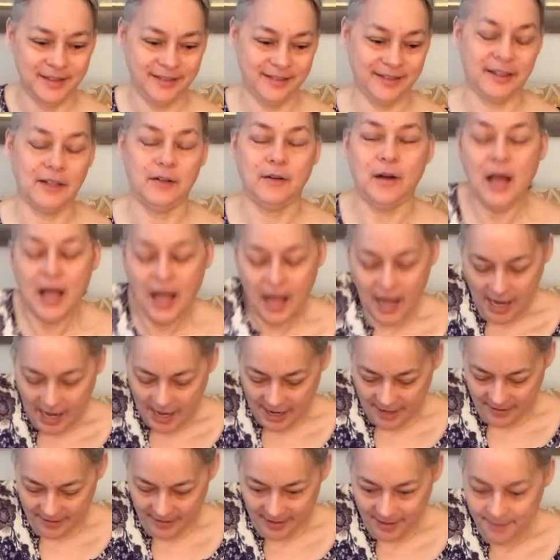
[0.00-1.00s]
So
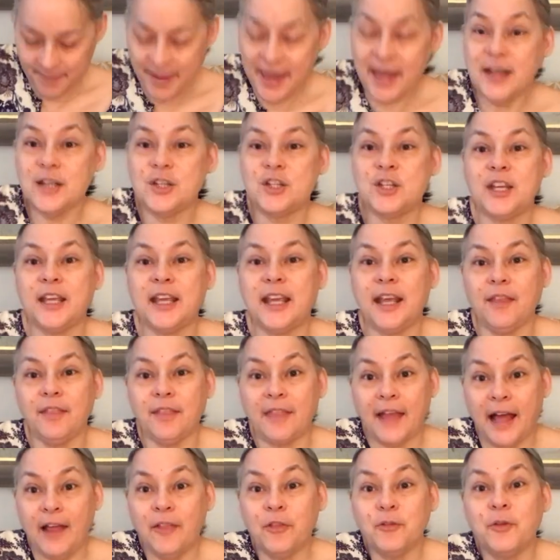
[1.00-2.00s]
I managed to get
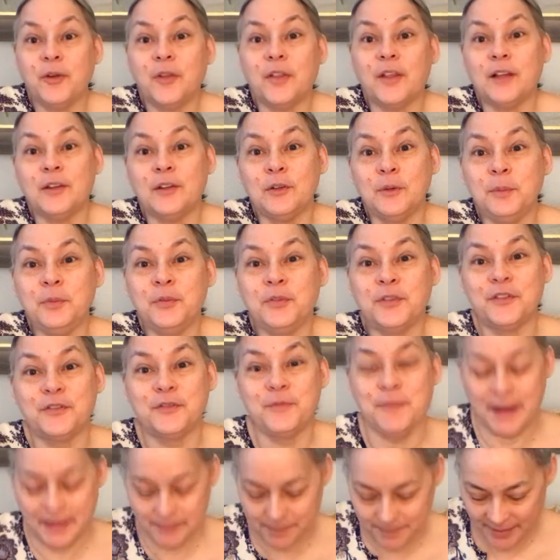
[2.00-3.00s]
that through the loops
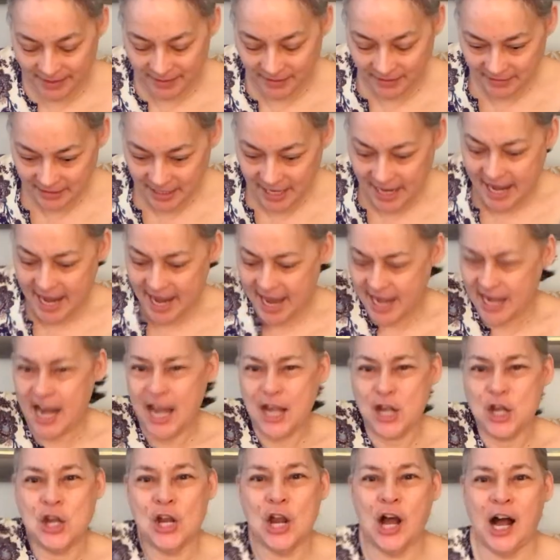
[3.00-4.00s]
of my belt, and
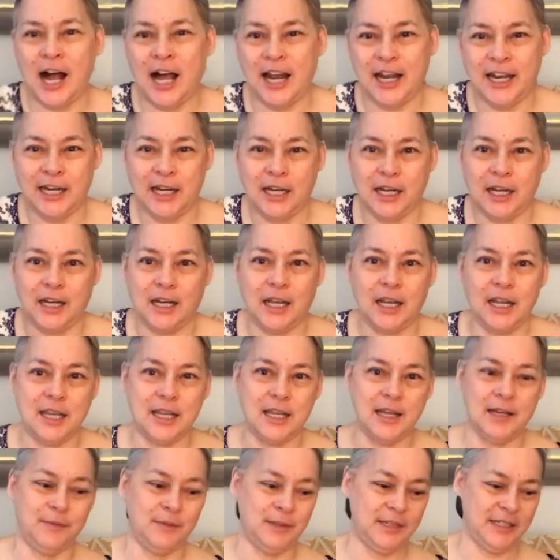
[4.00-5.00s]
I knotted it
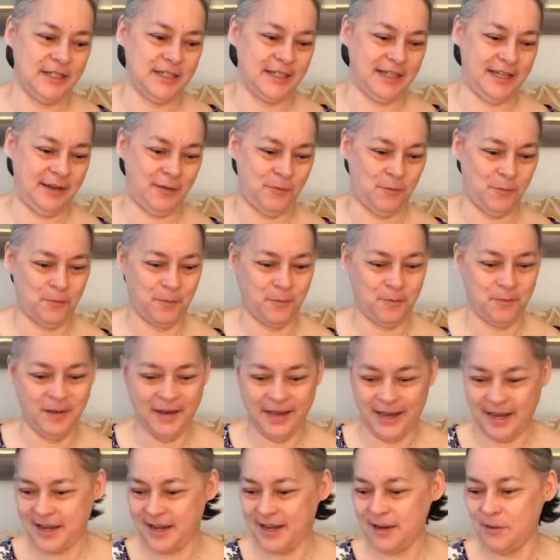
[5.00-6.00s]
like it was a
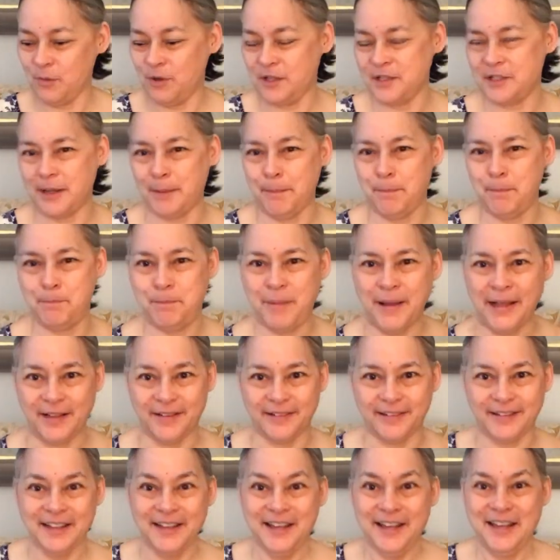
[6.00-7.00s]

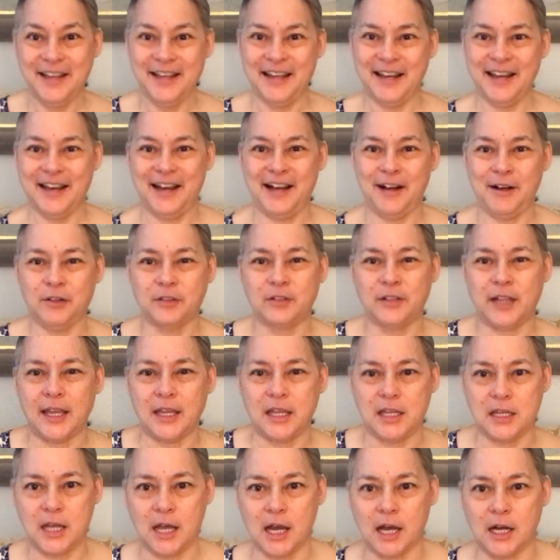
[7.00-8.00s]
belt. And I was
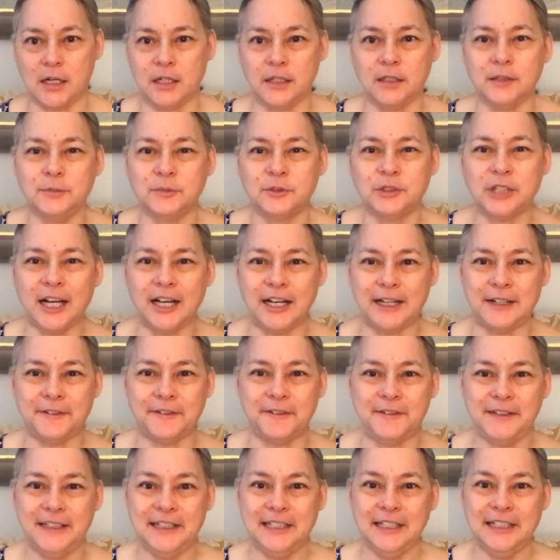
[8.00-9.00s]
like, yeah, I'm
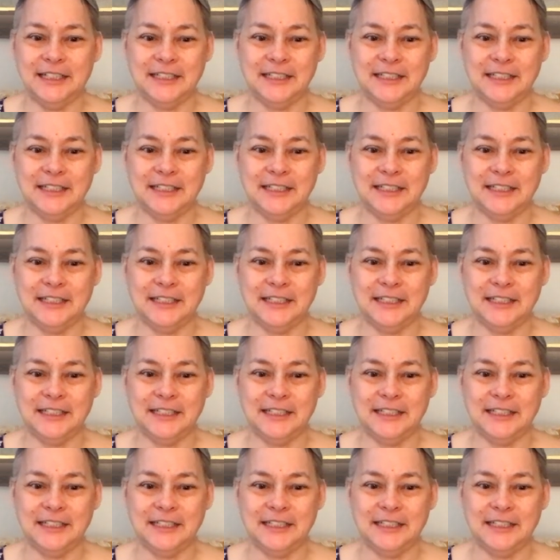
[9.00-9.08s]
tough.